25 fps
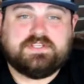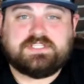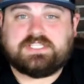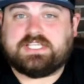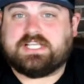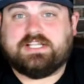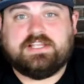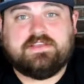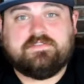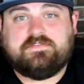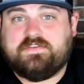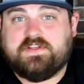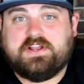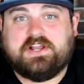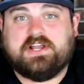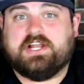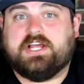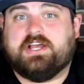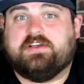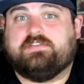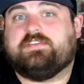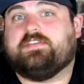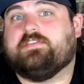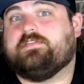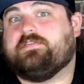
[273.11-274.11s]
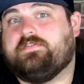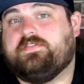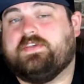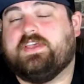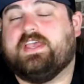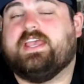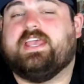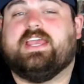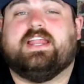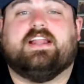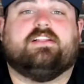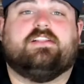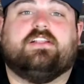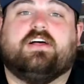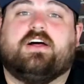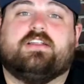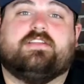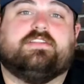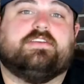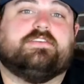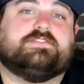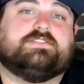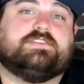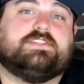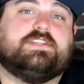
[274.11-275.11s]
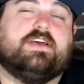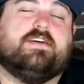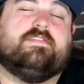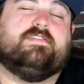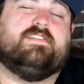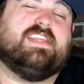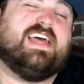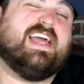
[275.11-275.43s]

physically fit enough to fit in a lot of their stuff,